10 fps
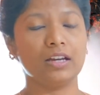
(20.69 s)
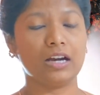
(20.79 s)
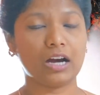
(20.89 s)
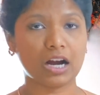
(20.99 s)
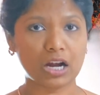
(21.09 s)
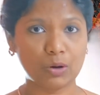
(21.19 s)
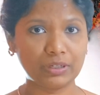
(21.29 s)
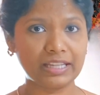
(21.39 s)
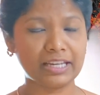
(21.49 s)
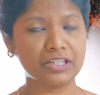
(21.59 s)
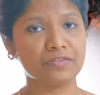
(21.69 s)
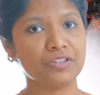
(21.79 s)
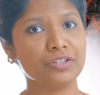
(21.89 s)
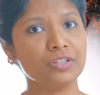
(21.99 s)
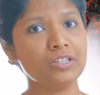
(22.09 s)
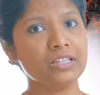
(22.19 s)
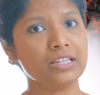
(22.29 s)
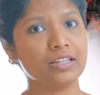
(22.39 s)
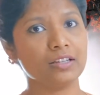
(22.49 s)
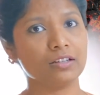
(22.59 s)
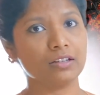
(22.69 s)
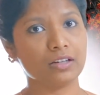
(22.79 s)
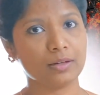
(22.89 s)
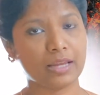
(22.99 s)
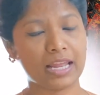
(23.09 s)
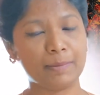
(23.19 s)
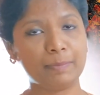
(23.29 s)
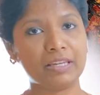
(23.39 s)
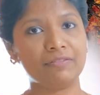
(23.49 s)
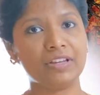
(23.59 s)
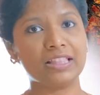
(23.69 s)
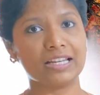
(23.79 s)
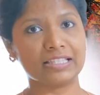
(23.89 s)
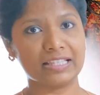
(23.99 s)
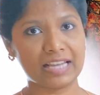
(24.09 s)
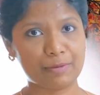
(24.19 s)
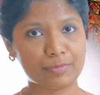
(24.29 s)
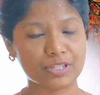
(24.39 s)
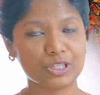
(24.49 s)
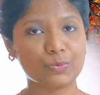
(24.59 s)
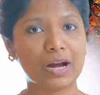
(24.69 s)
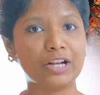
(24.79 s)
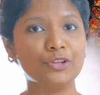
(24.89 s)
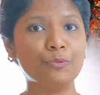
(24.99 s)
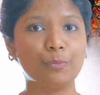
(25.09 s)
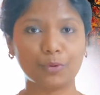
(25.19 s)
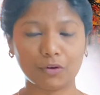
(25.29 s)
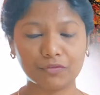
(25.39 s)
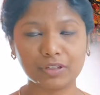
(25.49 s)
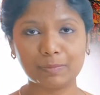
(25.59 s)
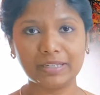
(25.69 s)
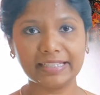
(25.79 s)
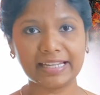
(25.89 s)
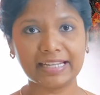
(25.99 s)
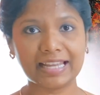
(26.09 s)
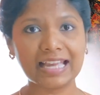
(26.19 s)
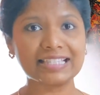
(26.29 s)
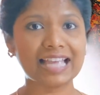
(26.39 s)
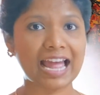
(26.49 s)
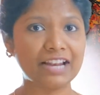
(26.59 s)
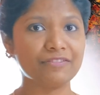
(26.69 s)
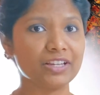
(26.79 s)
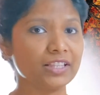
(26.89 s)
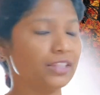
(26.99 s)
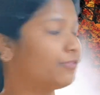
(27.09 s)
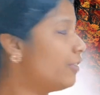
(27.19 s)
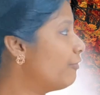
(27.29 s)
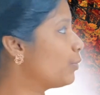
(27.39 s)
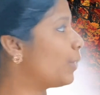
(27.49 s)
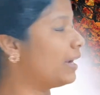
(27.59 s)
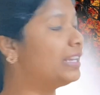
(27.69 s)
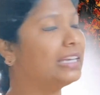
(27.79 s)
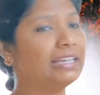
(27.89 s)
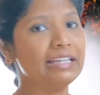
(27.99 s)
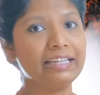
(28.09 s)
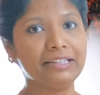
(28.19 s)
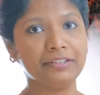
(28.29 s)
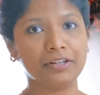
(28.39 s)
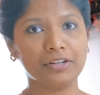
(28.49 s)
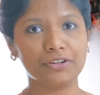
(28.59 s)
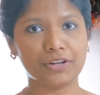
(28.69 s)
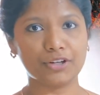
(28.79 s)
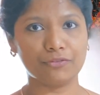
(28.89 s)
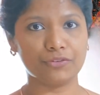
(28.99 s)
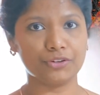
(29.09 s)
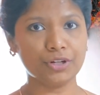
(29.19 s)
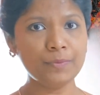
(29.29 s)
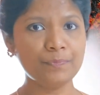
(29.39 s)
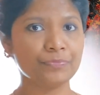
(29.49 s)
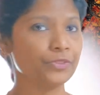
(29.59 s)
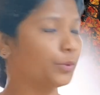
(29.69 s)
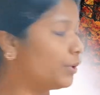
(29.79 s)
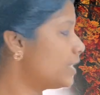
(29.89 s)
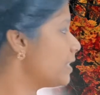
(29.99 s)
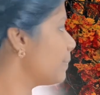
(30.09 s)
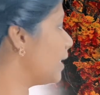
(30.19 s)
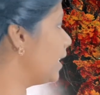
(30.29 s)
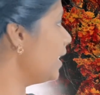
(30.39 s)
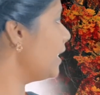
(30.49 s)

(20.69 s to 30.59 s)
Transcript: accounting rate of return, NPV, that is the net present value, profitability index, and we are in the fifth one, internal rate of return. What is the meaning?